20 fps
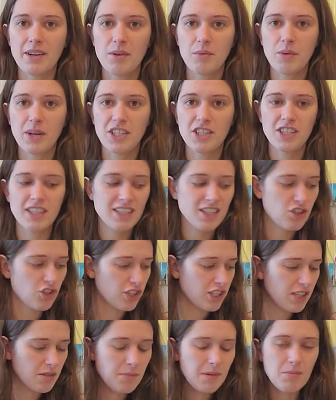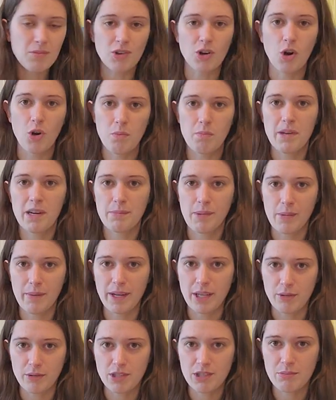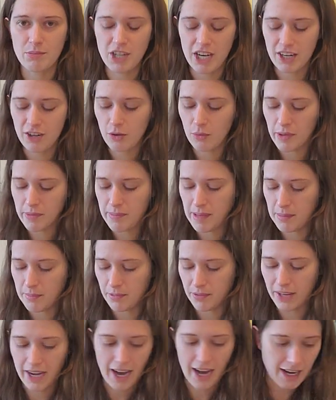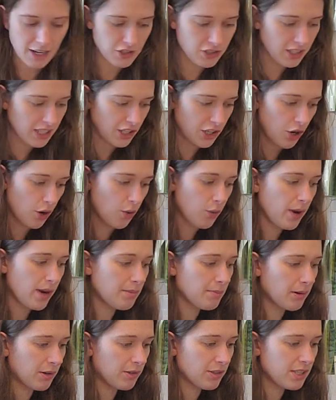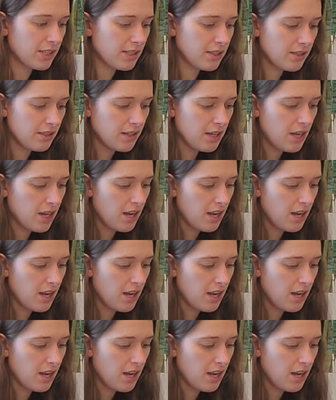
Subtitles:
which is just to be more open about my YouTube channel with people that I actually know in person.